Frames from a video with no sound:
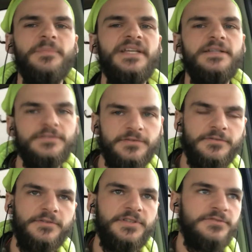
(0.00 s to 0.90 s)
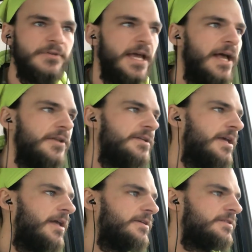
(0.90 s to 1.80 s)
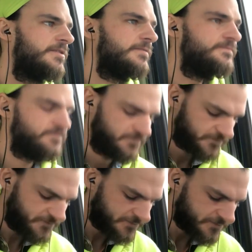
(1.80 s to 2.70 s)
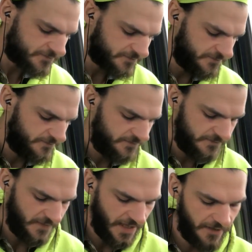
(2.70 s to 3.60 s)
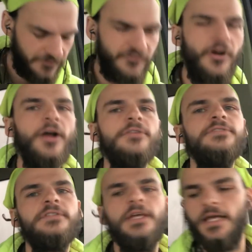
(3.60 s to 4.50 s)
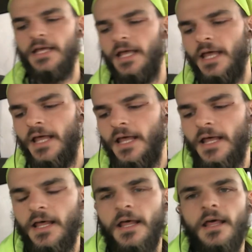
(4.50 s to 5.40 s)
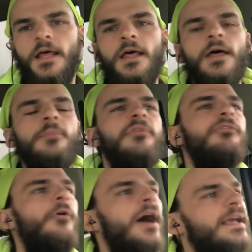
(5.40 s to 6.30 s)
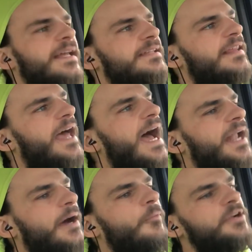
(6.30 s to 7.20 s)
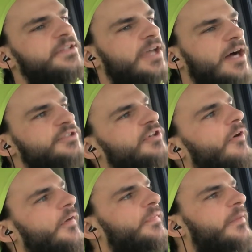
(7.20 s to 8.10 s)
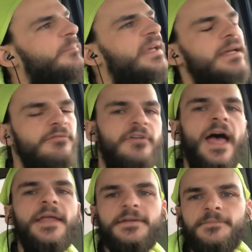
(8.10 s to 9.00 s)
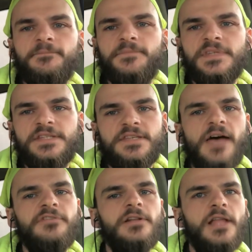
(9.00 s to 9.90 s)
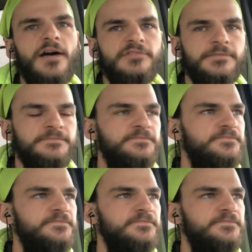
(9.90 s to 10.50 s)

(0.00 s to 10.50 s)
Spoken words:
means, through these reality edits. Now, first, before I get to that, I want to touch on the big event, 7/11.